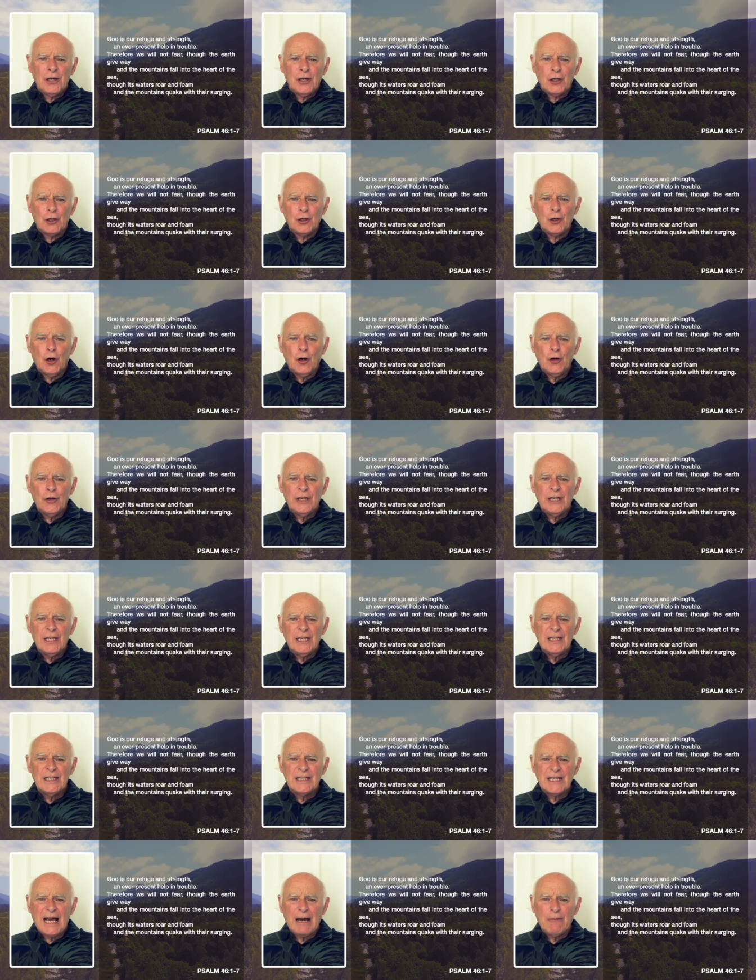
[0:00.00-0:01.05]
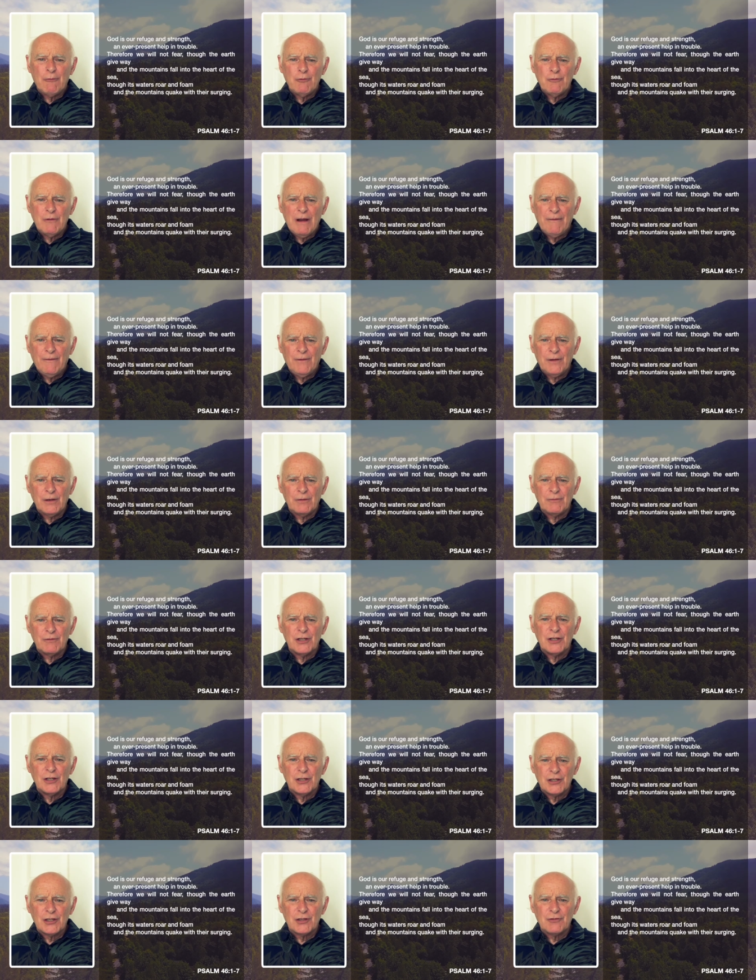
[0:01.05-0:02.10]
God is our refuge
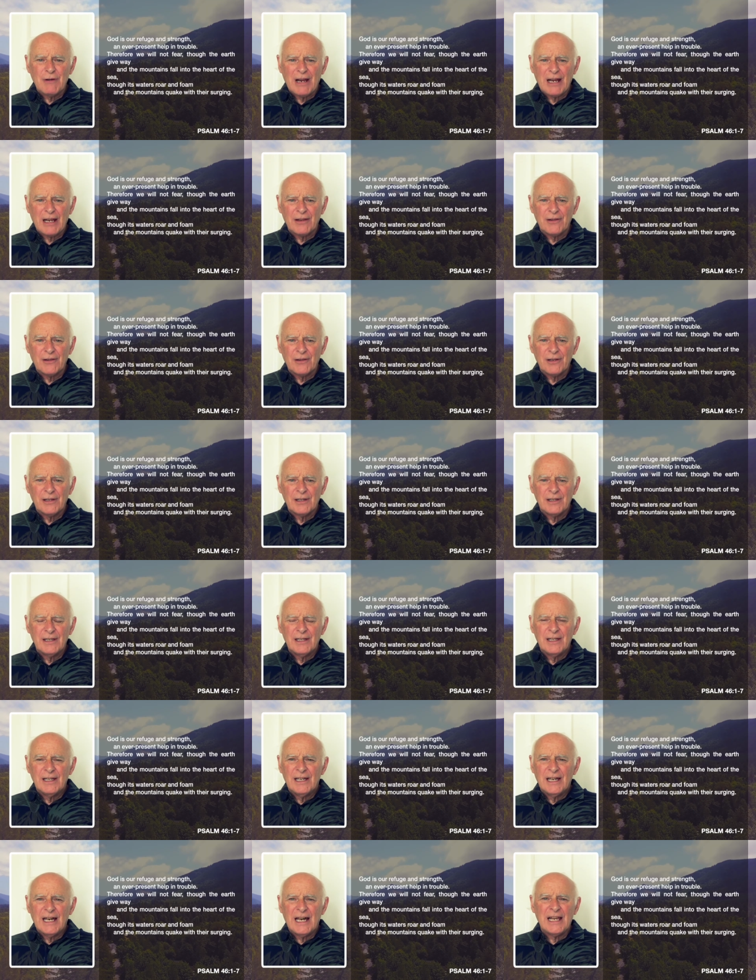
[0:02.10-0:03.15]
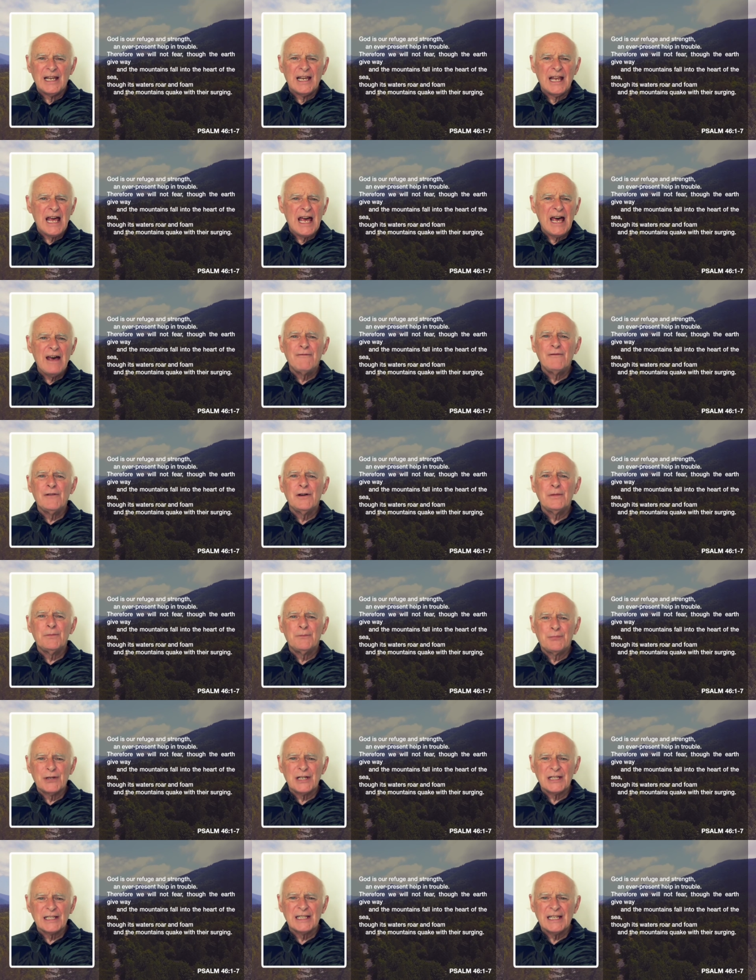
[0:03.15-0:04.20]
and strength, an
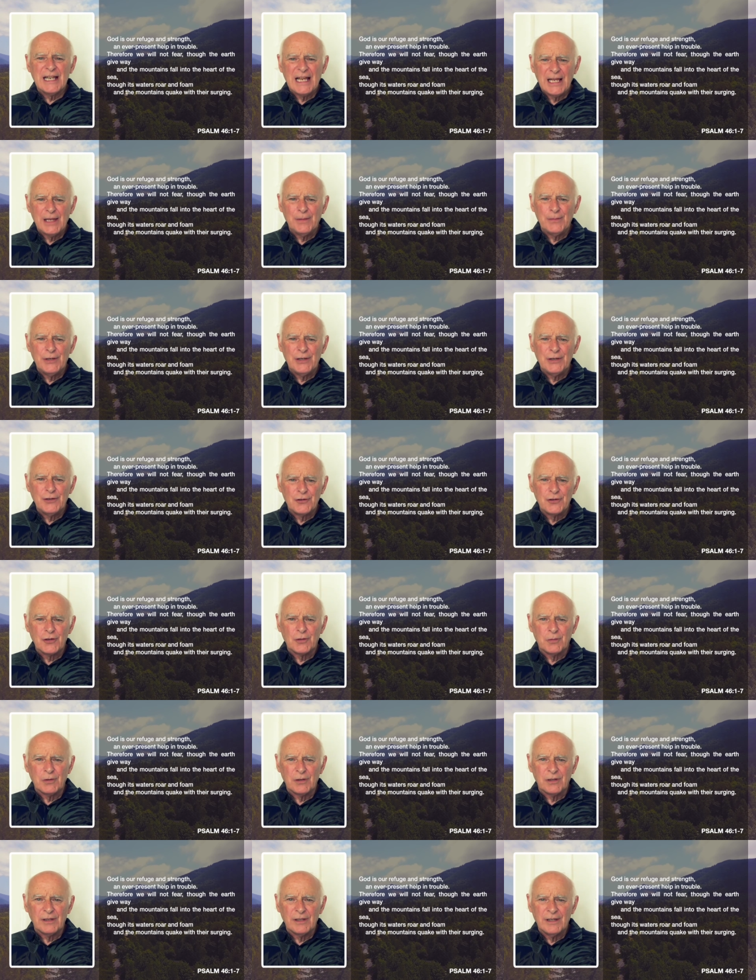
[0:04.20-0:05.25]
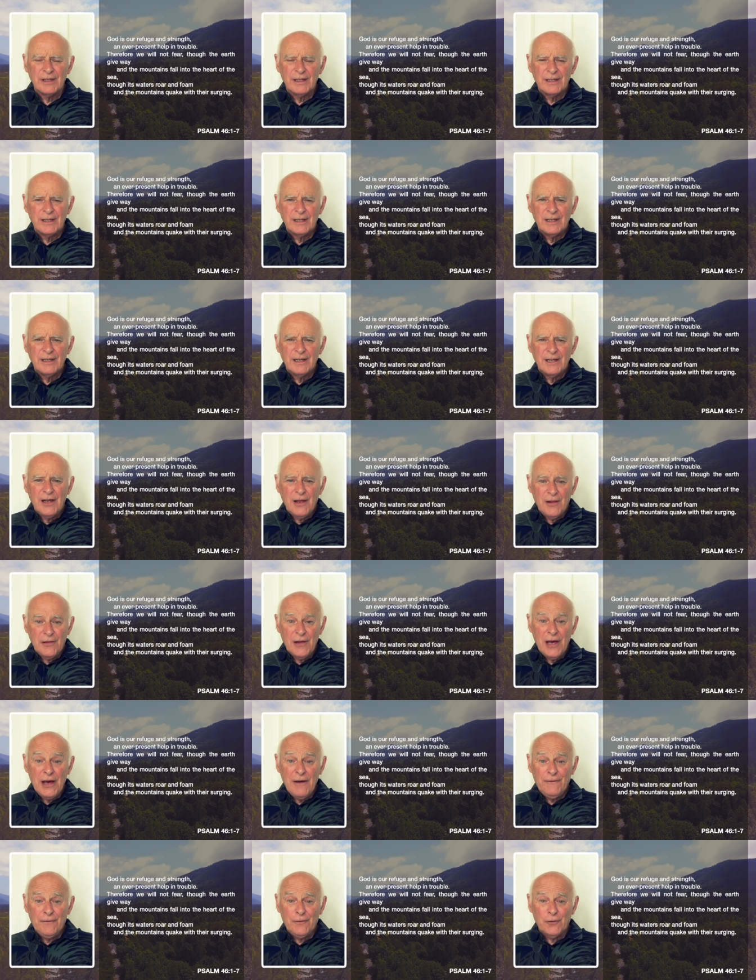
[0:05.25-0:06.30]
ever-present help in trouble.
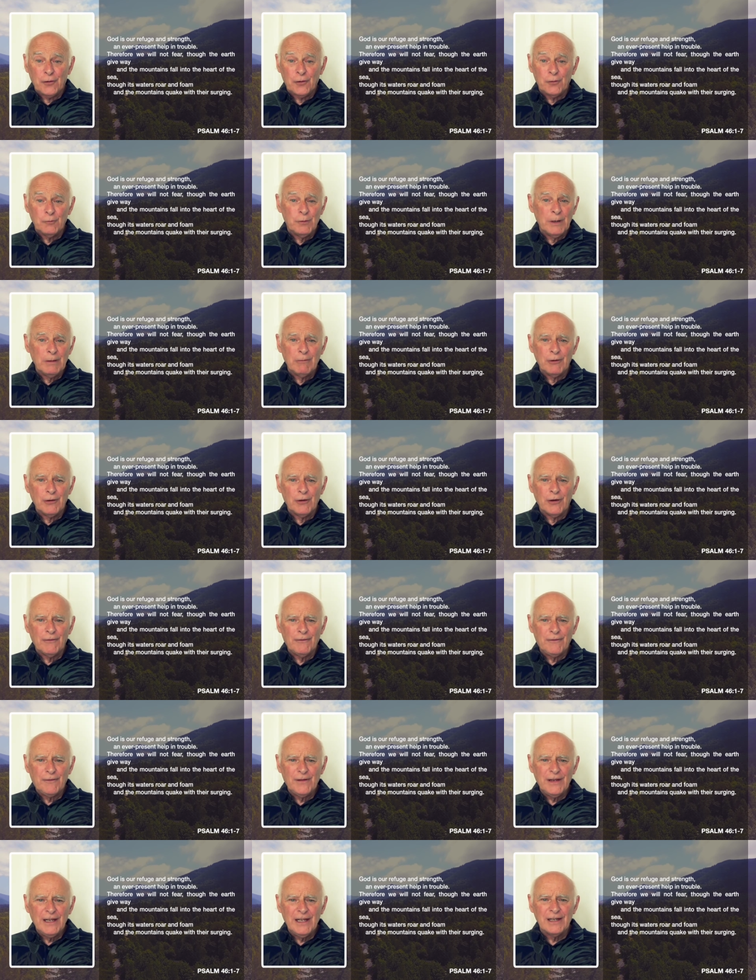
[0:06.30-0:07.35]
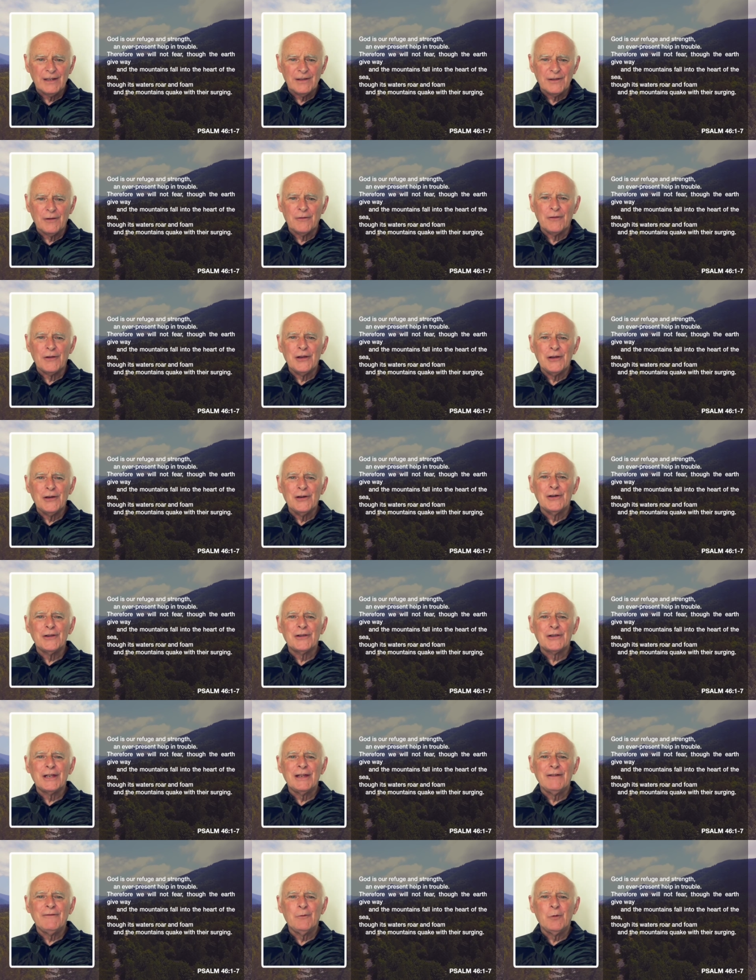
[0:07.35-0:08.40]
Therefore we will not fear, though the earth
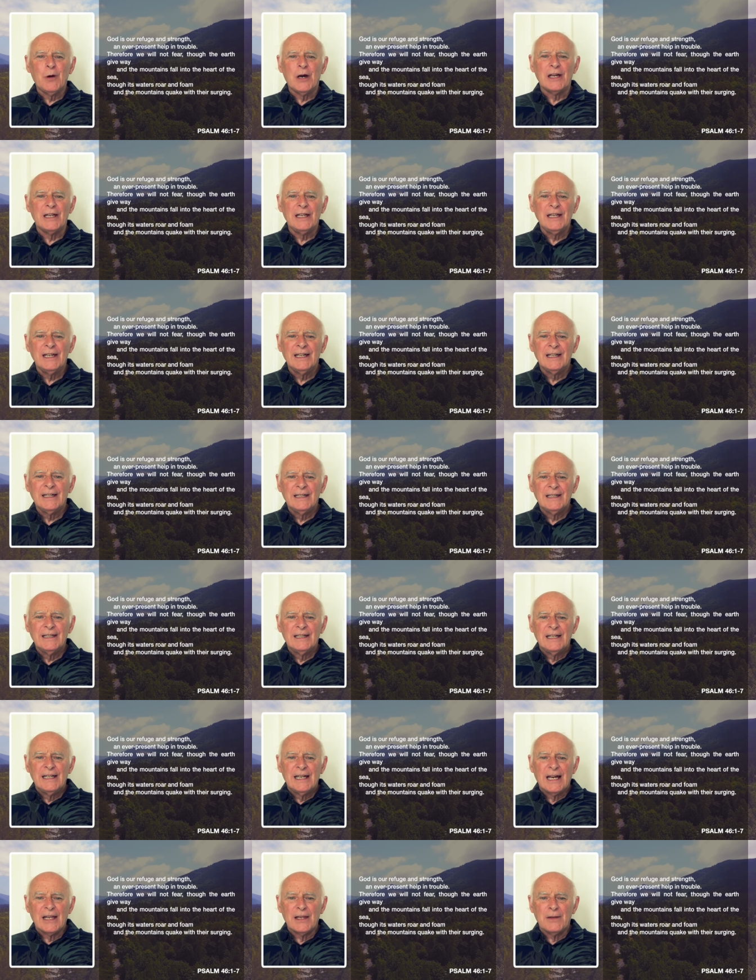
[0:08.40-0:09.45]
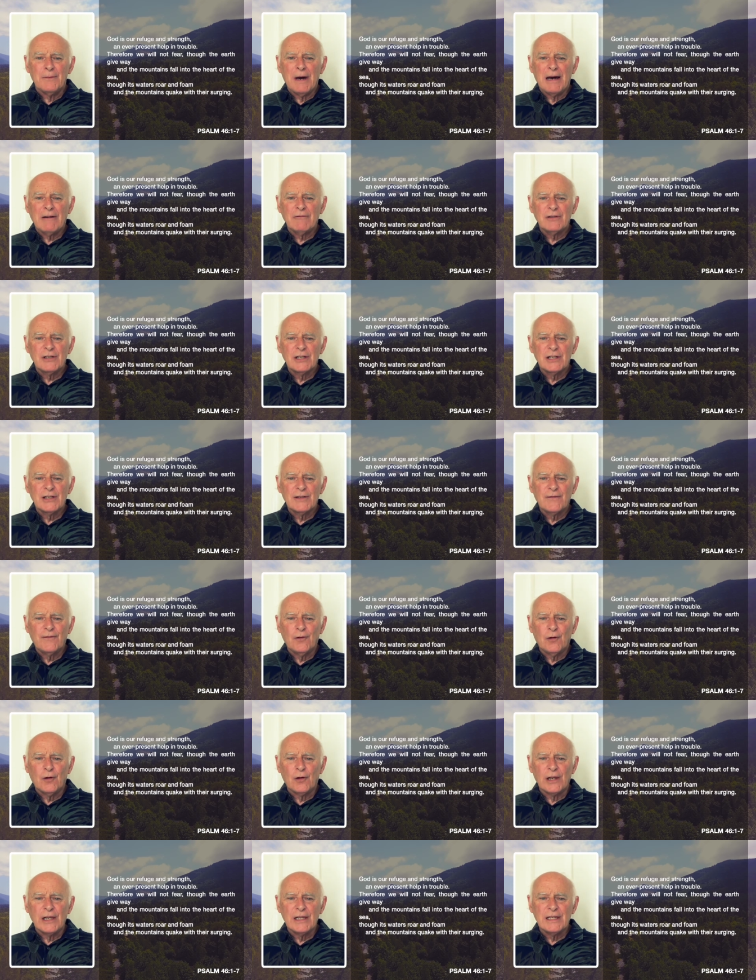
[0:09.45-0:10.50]
give way, and the mountains
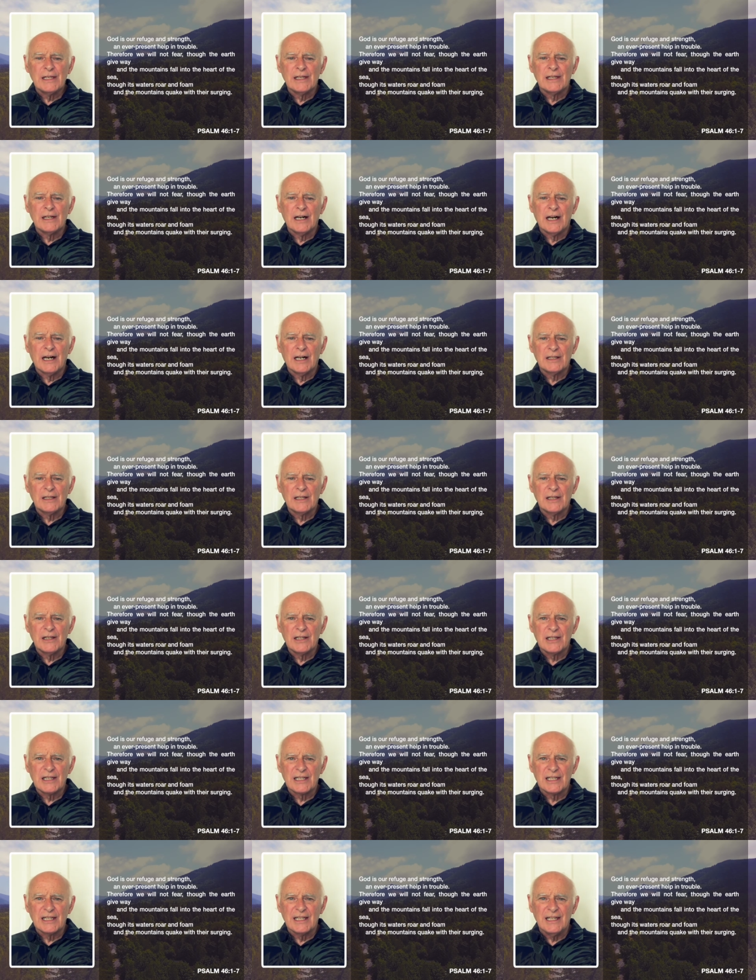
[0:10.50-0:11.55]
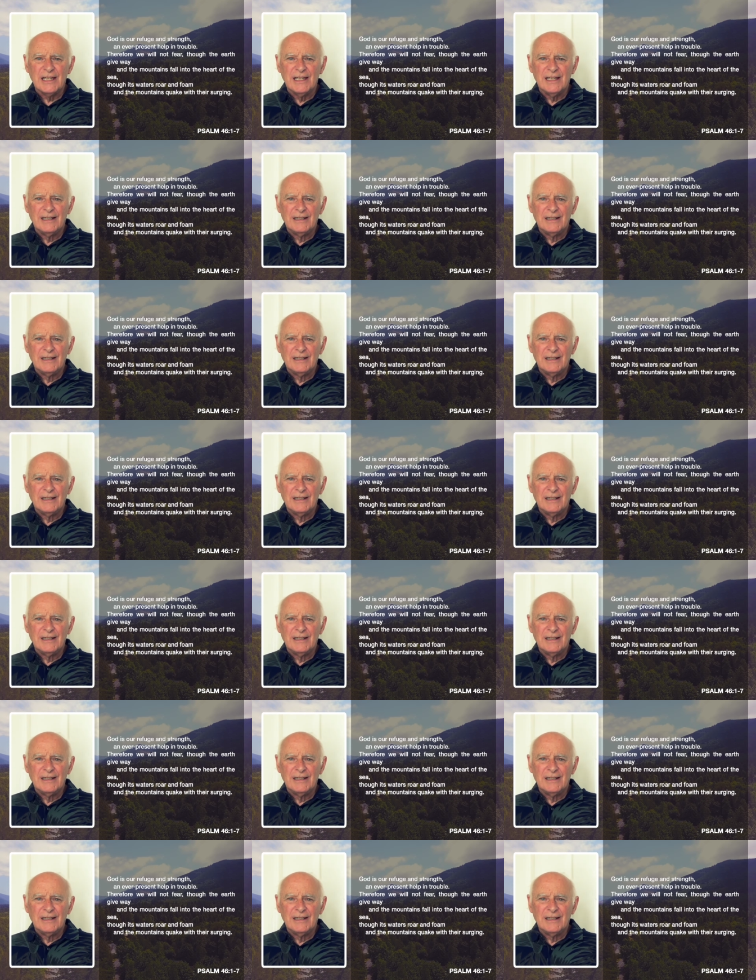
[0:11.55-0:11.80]
fall into the heart of the sea,